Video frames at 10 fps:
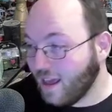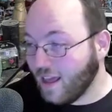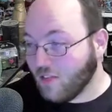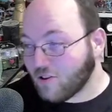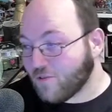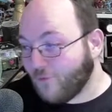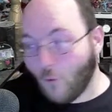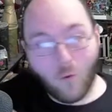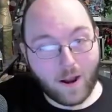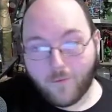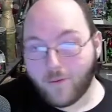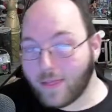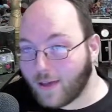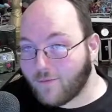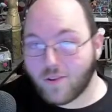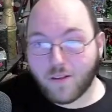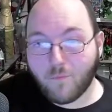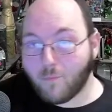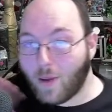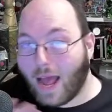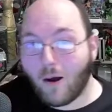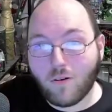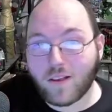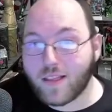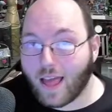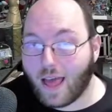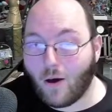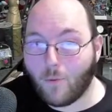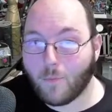there's four different levels of powers now.